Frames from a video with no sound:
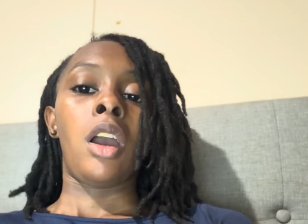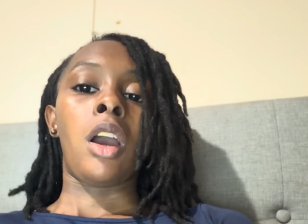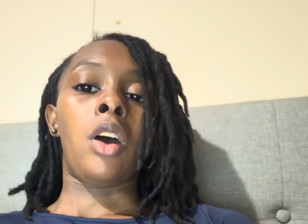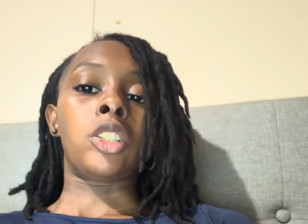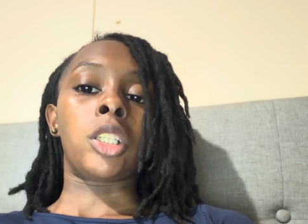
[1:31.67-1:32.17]

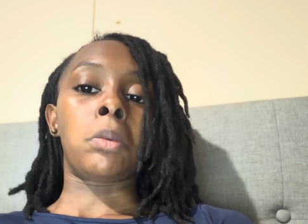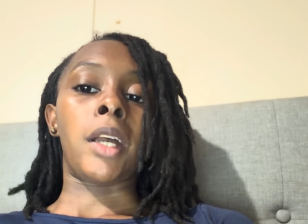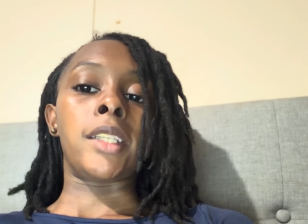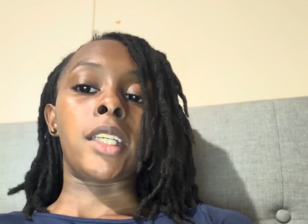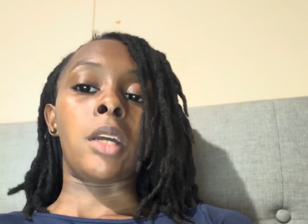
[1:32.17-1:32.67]
Culture
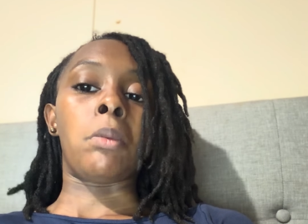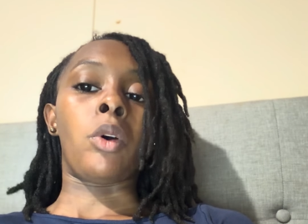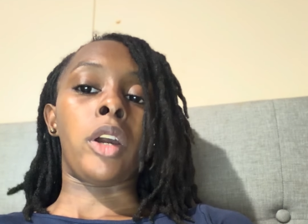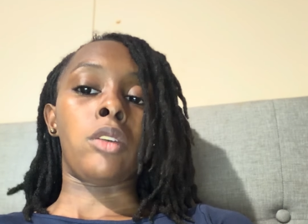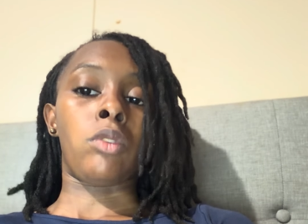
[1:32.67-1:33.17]
plays an
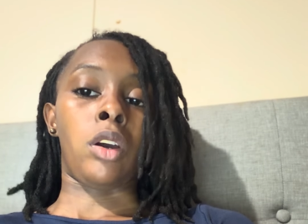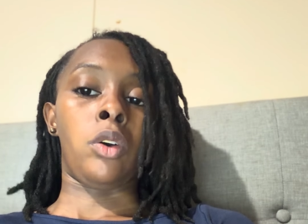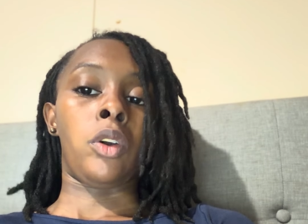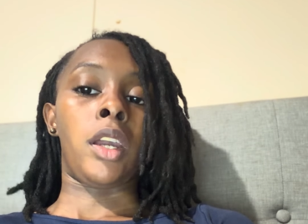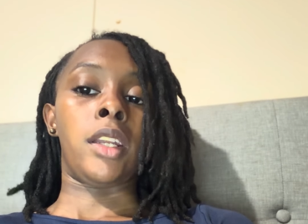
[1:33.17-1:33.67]
important
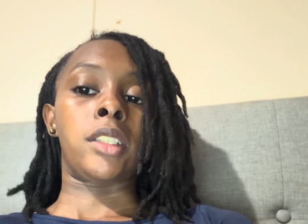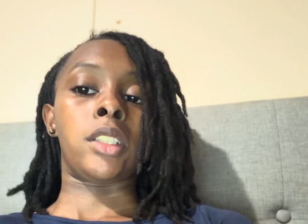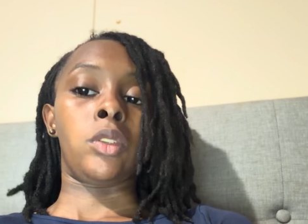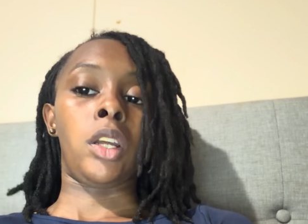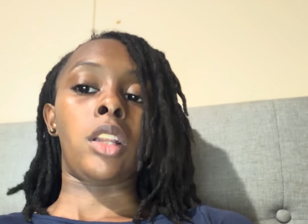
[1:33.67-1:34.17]
role in
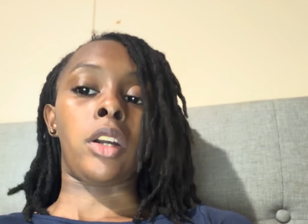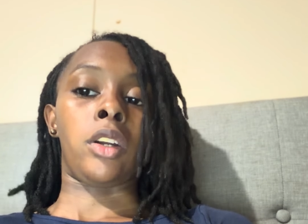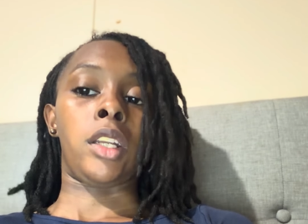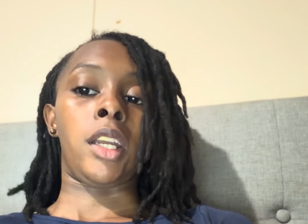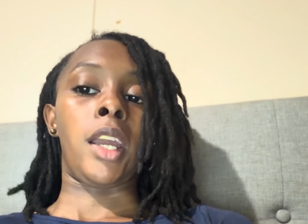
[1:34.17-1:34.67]
student
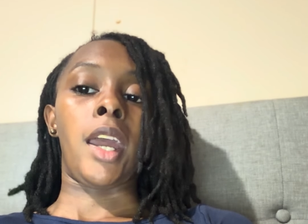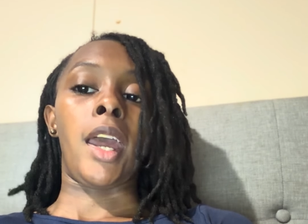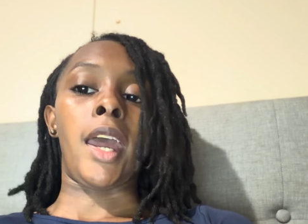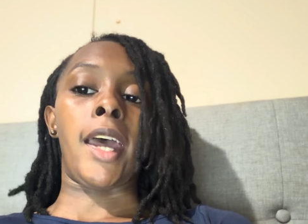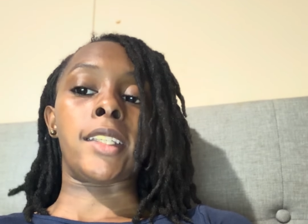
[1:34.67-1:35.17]
learning
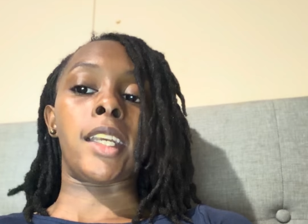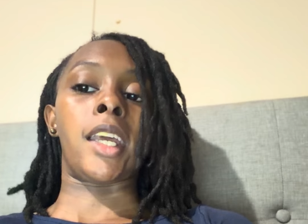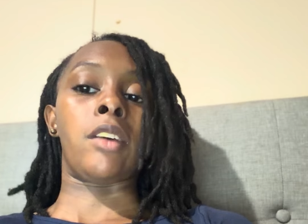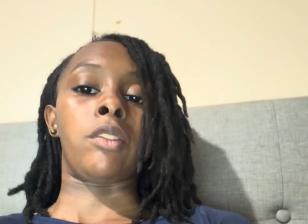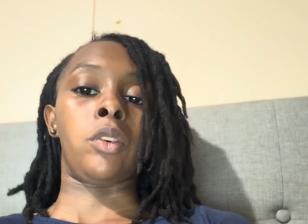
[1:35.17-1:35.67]
as it
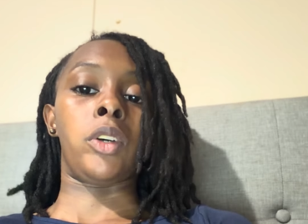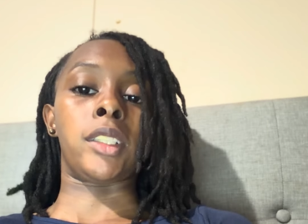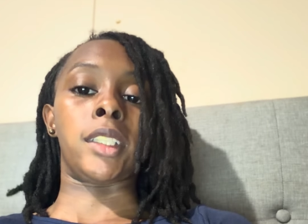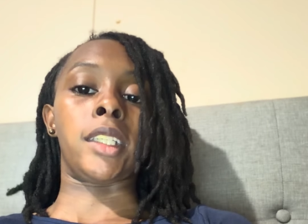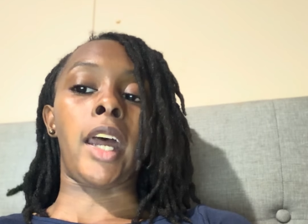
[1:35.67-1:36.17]

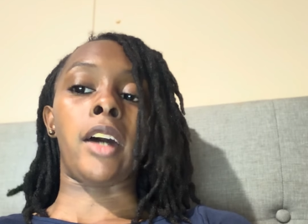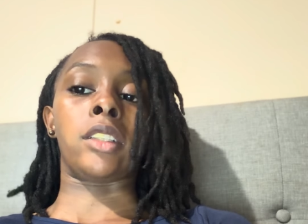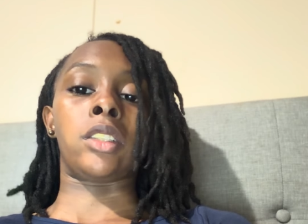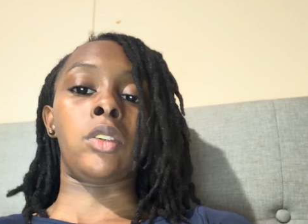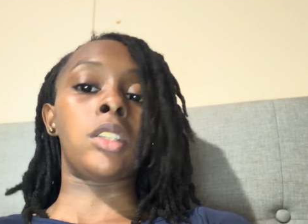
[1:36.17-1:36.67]
influences how
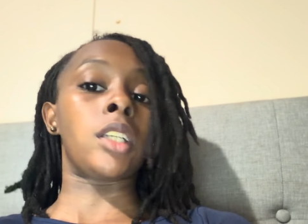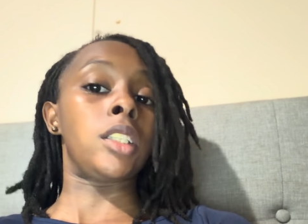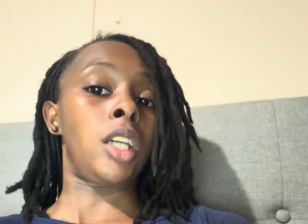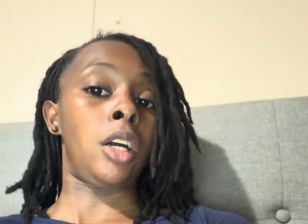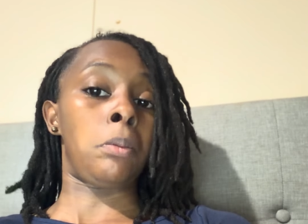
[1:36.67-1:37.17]
students
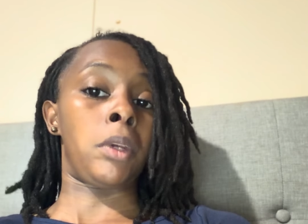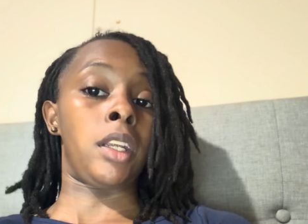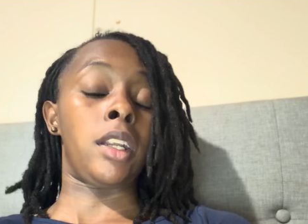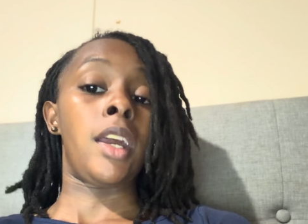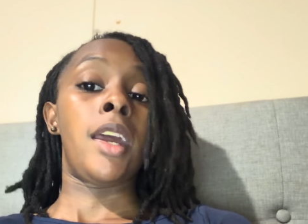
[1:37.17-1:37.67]

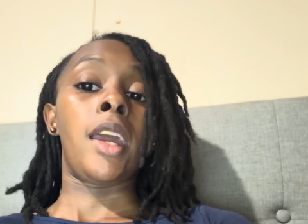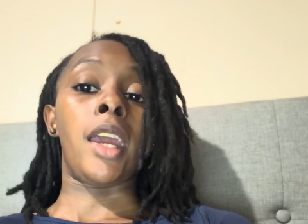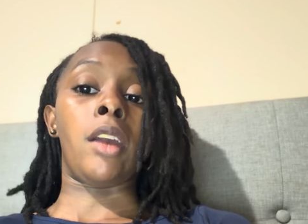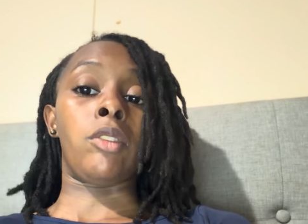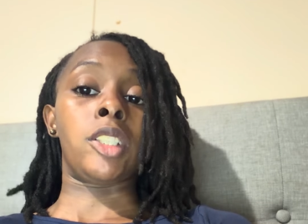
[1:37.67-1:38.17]
interpret
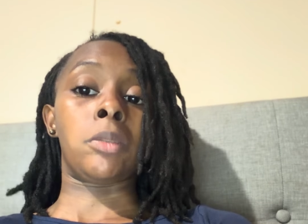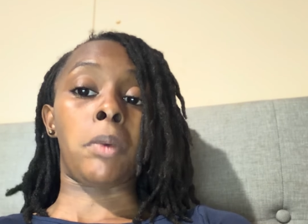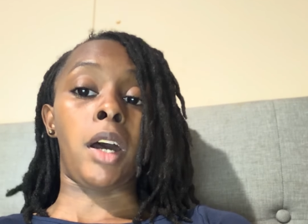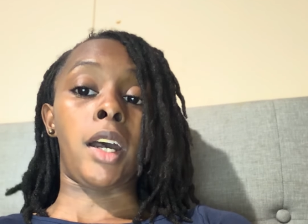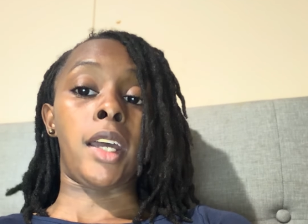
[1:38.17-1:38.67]
and
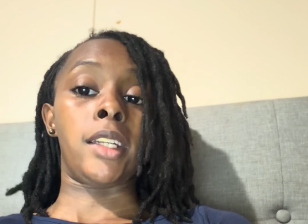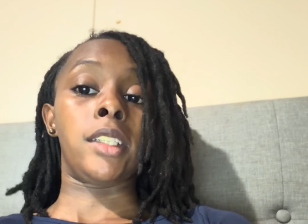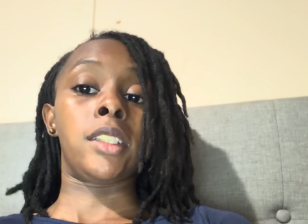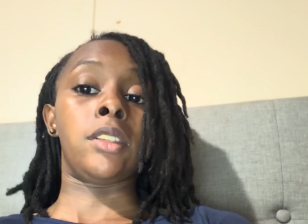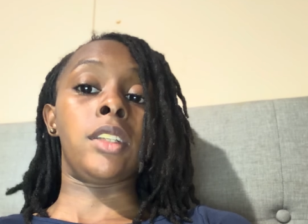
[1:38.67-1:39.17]
respond
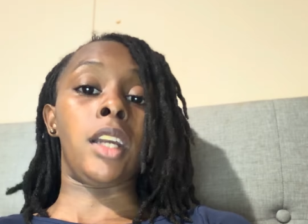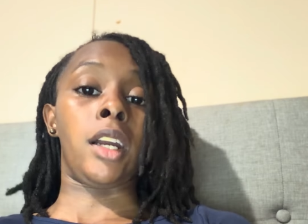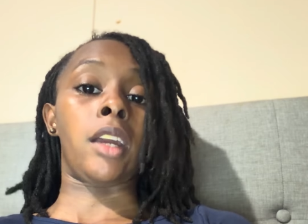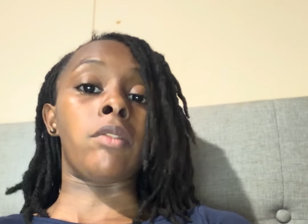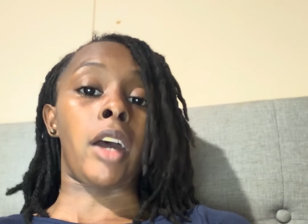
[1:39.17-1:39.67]
to their
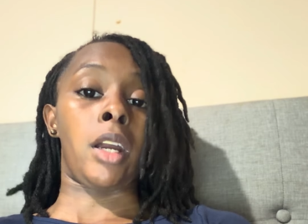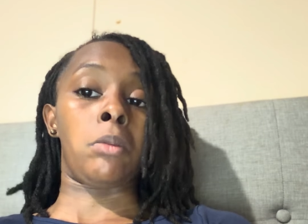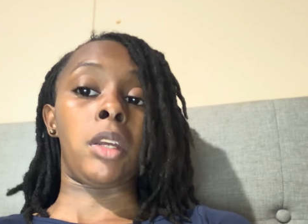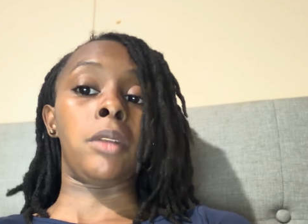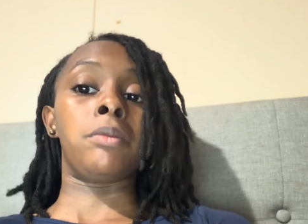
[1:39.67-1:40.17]

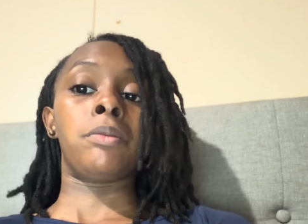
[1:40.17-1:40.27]
environment.